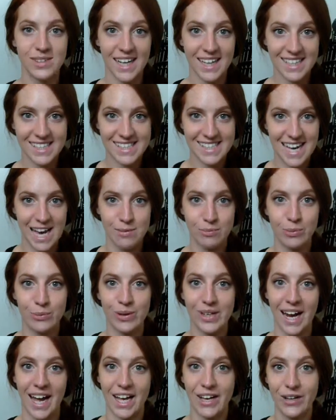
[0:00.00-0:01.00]
So next step,
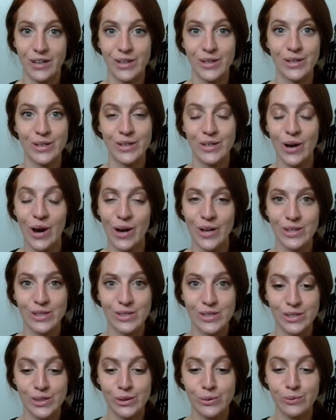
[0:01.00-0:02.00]
what I could
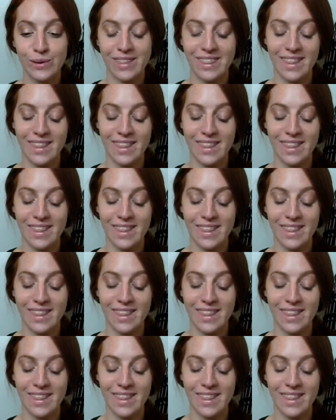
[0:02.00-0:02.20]
not do